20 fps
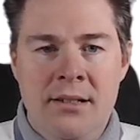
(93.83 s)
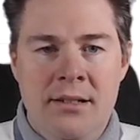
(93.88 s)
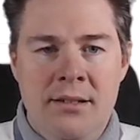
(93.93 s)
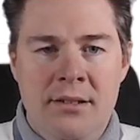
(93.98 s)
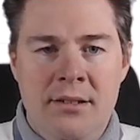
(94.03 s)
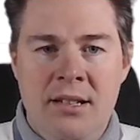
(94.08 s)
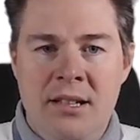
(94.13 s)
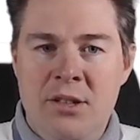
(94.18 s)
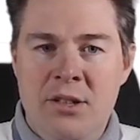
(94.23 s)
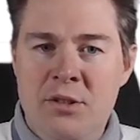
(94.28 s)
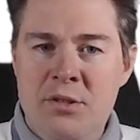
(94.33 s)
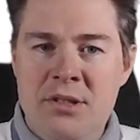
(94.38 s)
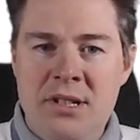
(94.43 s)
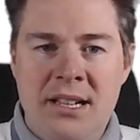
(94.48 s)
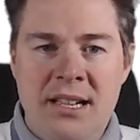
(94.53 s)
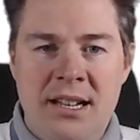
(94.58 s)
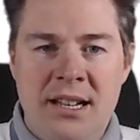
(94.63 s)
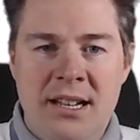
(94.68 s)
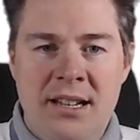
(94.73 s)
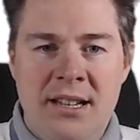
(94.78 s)
The user
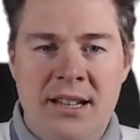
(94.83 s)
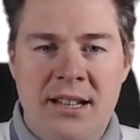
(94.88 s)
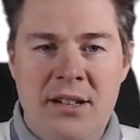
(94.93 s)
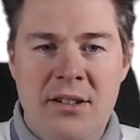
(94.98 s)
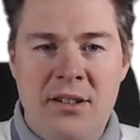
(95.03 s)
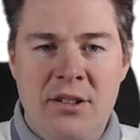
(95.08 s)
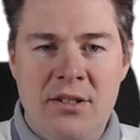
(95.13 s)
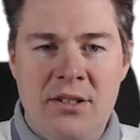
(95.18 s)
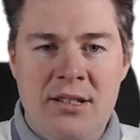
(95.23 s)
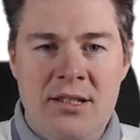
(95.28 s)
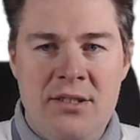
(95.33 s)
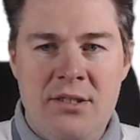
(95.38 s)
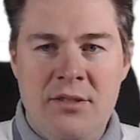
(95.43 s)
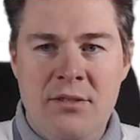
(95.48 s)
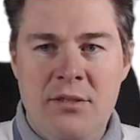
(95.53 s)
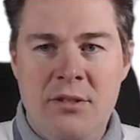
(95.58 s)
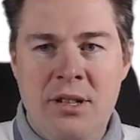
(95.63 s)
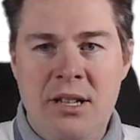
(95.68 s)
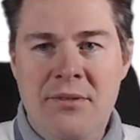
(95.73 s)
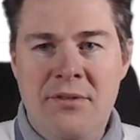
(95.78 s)
can unlock.
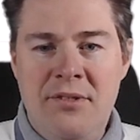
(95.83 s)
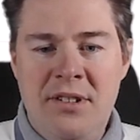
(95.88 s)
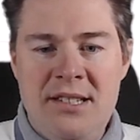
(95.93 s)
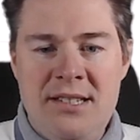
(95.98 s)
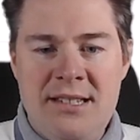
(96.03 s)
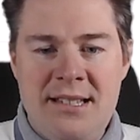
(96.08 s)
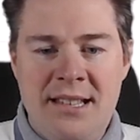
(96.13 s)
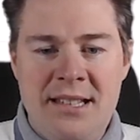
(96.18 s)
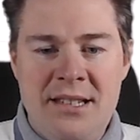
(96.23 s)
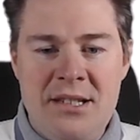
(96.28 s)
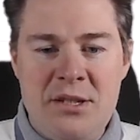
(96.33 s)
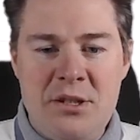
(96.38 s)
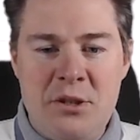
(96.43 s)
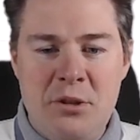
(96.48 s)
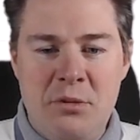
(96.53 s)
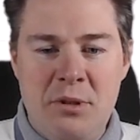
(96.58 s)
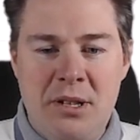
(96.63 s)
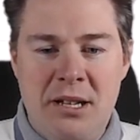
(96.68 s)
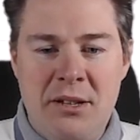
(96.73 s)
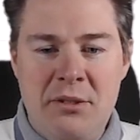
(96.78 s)
So if it gets
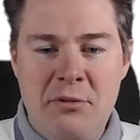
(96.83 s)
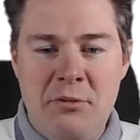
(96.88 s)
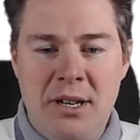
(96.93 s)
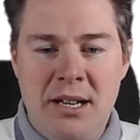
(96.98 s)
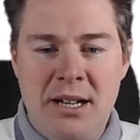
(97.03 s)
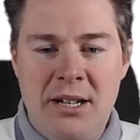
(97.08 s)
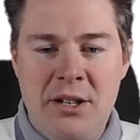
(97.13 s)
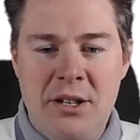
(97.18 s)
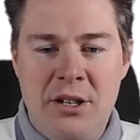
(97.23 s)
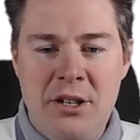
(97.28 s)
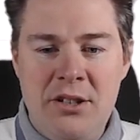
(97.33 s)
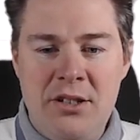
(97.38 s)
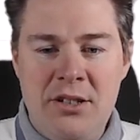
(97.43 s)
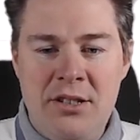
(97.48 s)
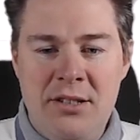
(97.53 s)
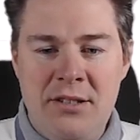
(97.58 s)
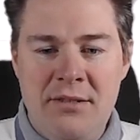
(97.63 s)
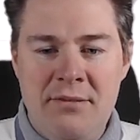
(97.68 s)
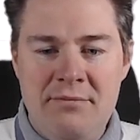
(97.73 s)
stolen, why not?